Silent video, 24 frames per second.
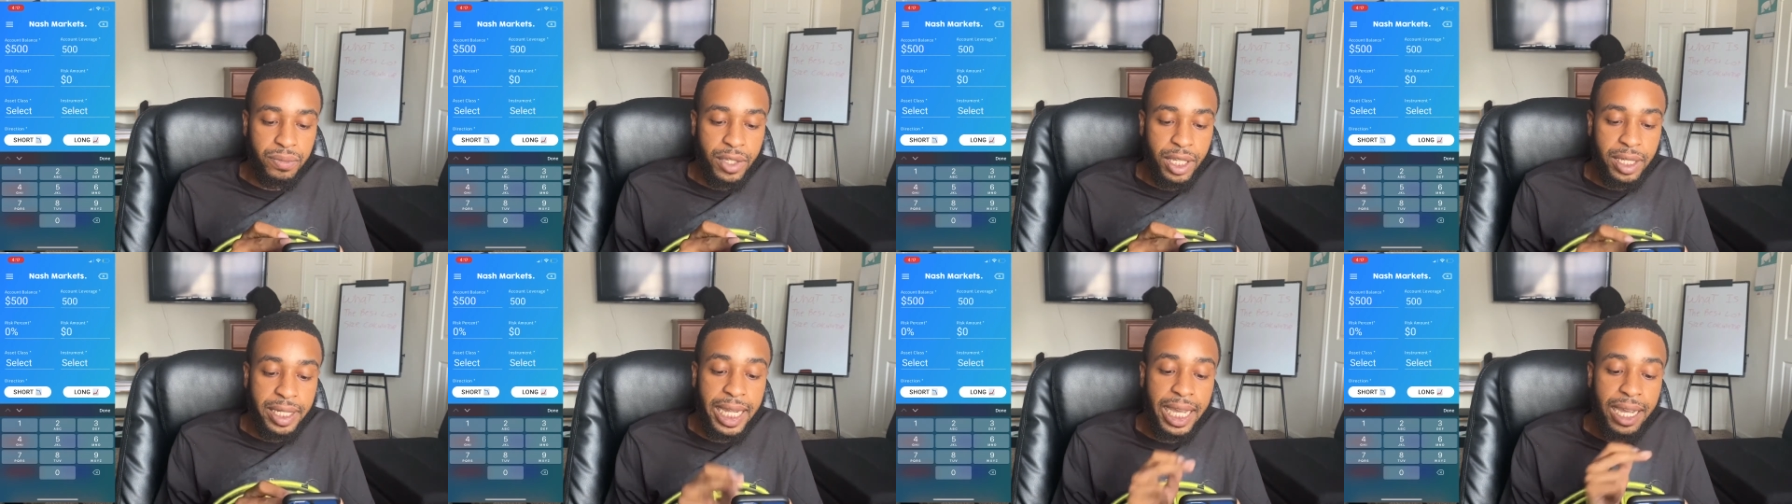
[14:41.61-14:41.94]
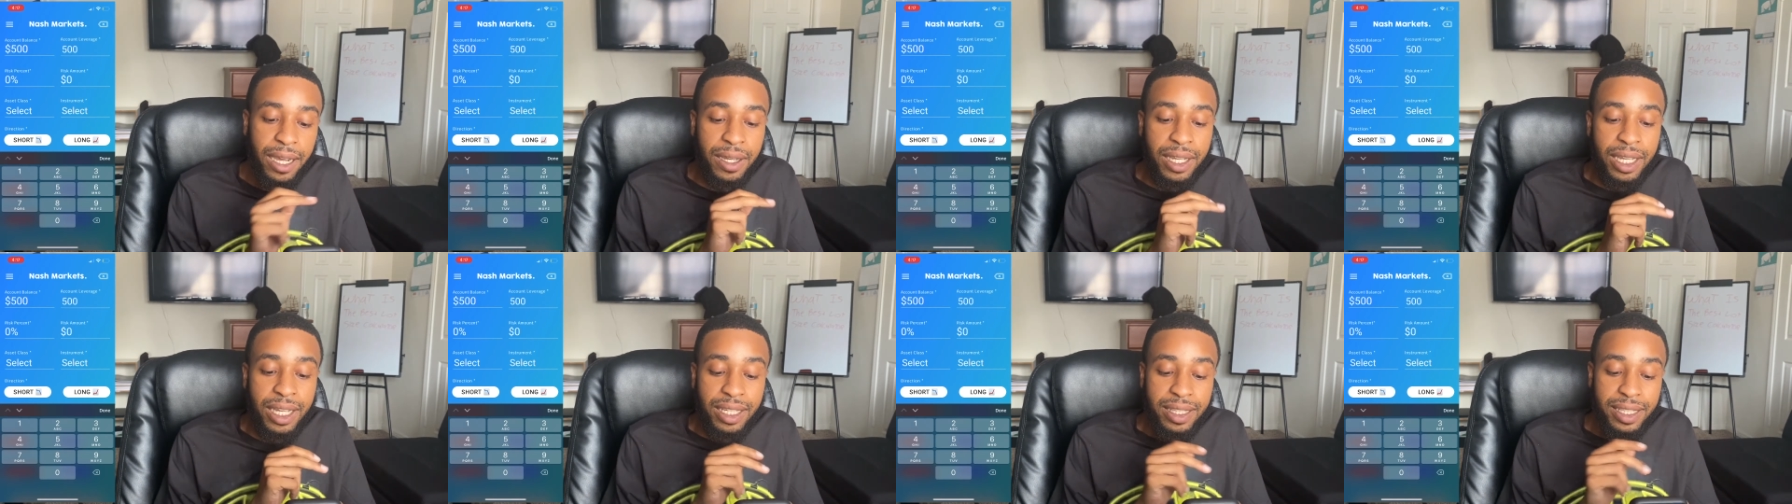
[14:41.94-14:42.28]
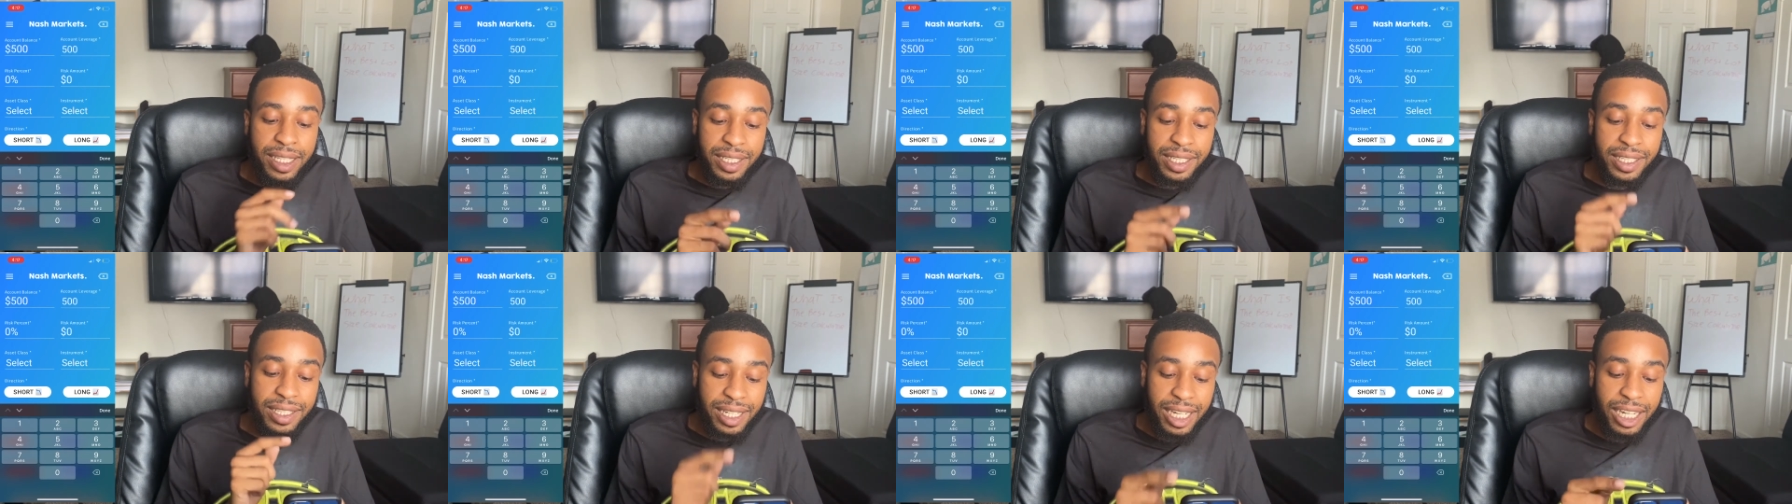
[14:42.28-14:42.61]
Now,
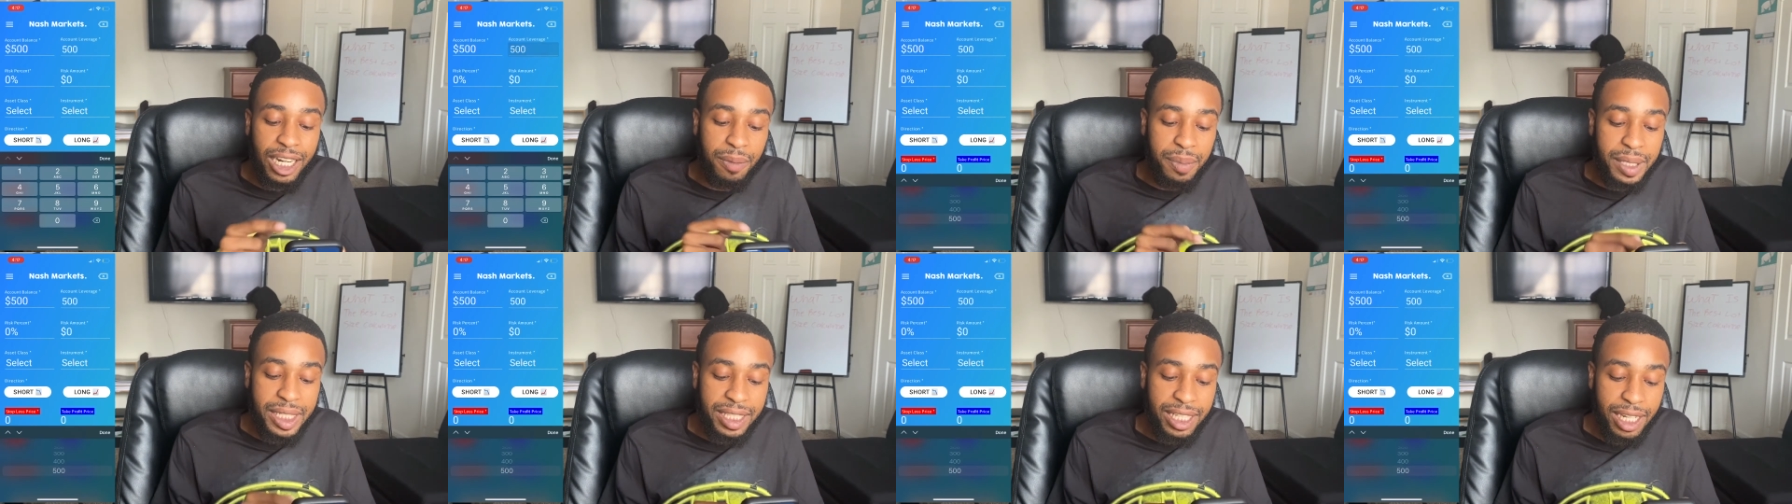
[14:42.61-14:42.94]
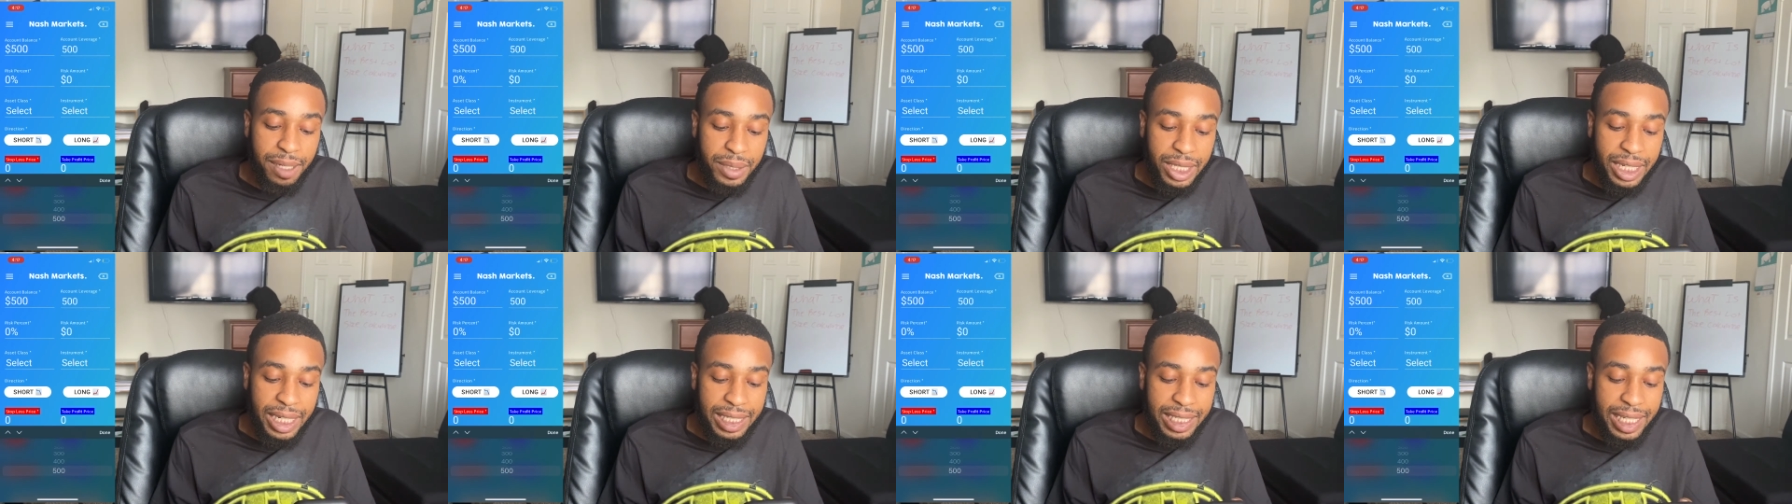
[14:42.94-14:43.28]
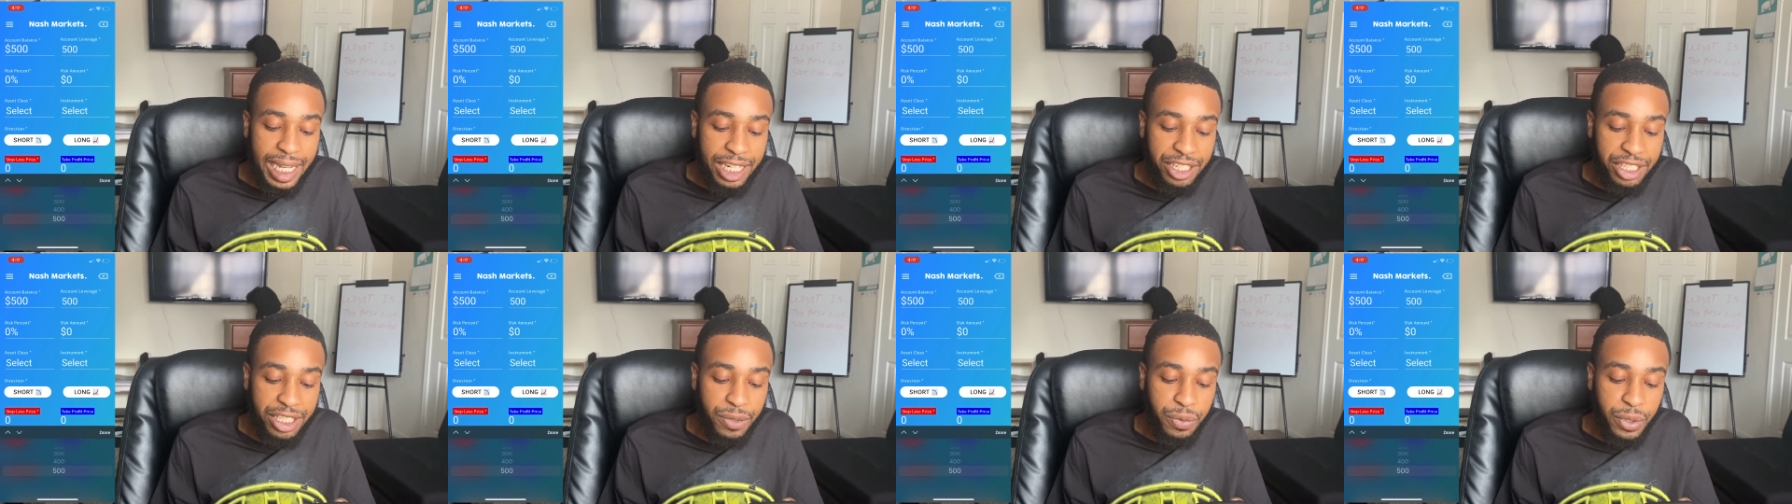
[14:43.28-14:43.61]
this is gonna be something that's
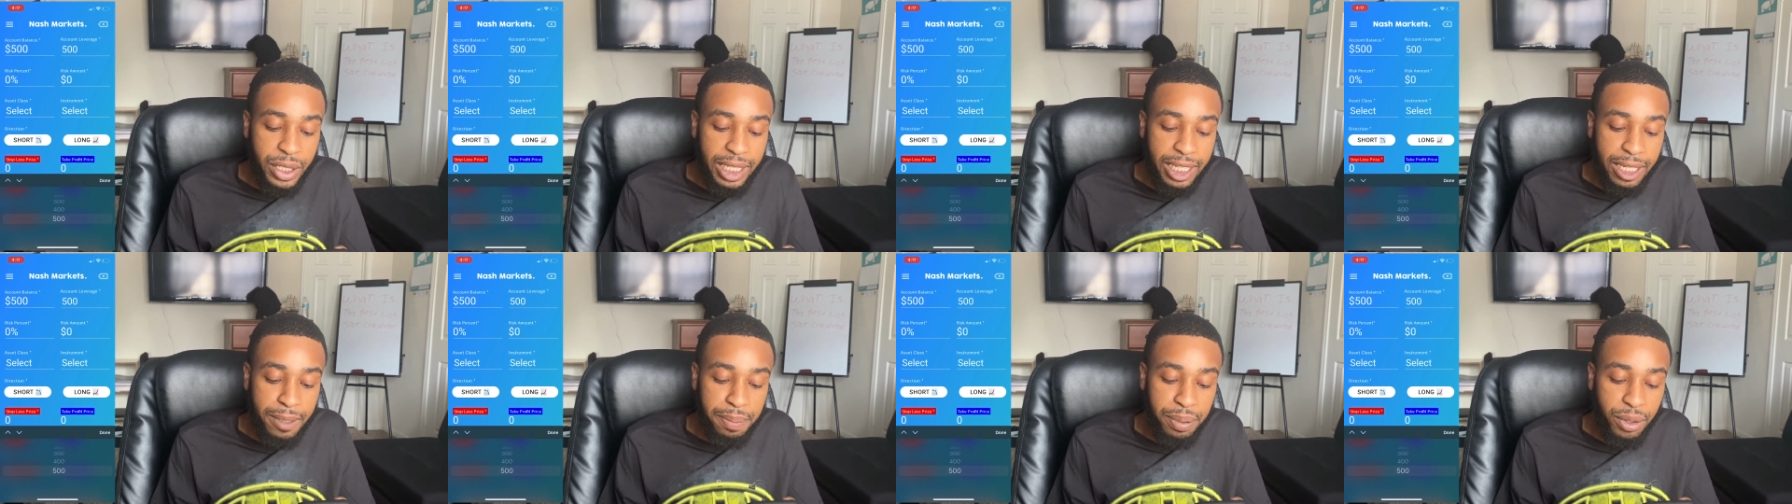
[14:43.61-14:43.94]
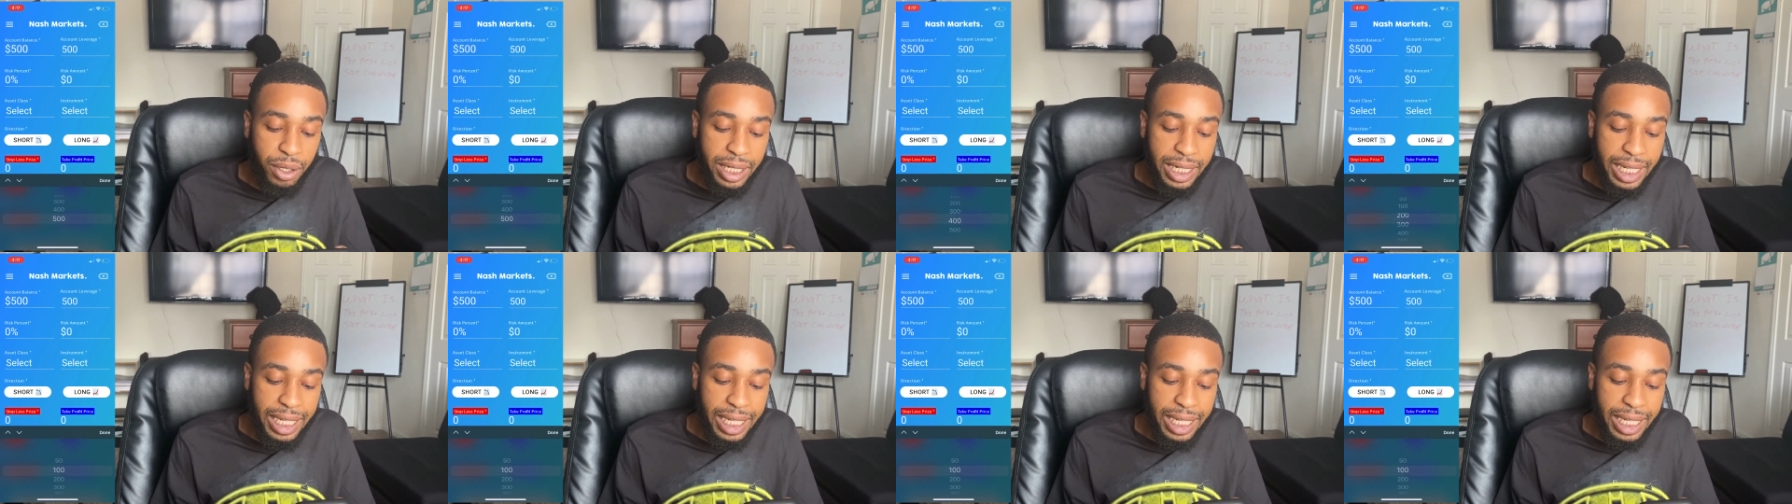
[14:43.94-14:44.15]
actually really important.